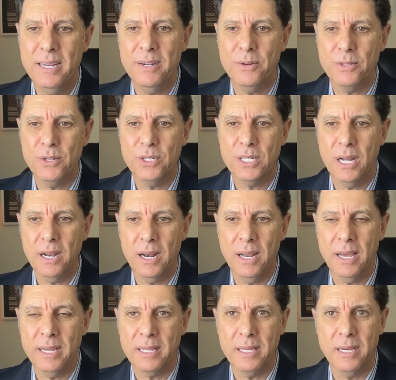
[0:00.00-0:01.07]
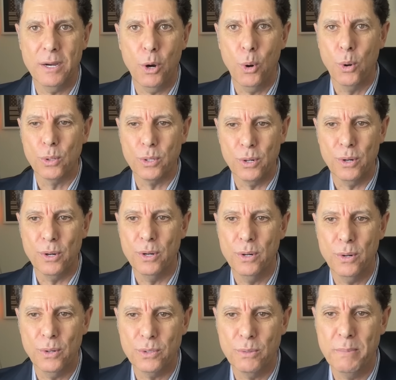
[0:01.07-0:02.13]
know, those are like uh, older,
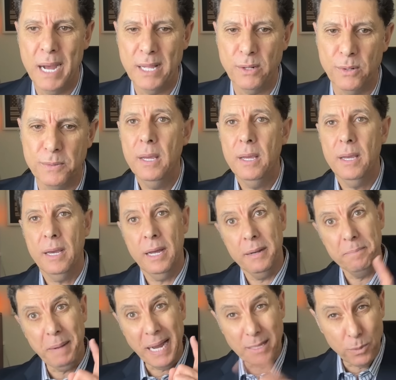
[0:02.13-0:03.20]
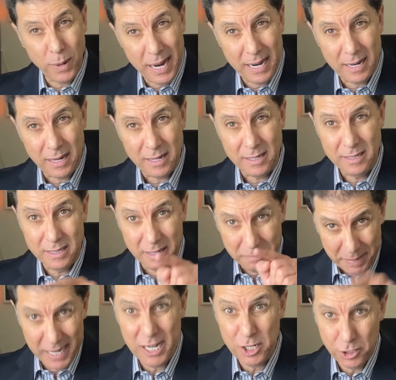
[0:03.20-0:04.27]
older model. And by the way, the
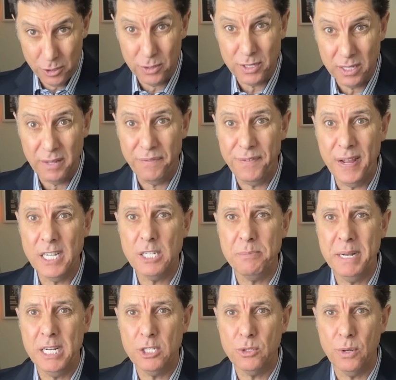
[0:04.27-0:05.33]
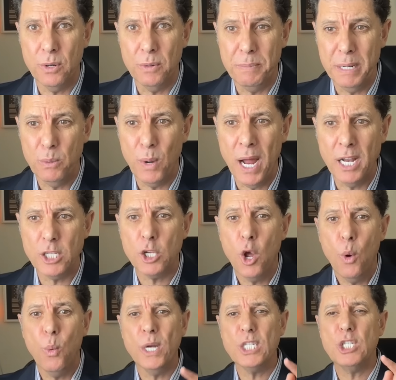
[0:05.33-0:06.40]
minister, the defense minister, Ben Wallace,
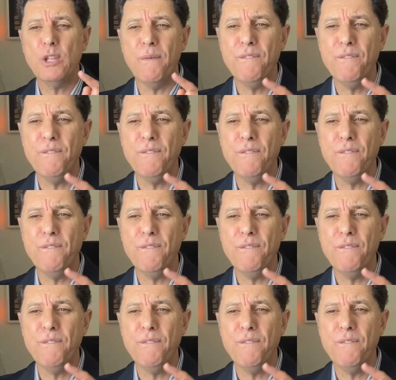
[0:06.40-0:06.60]
was the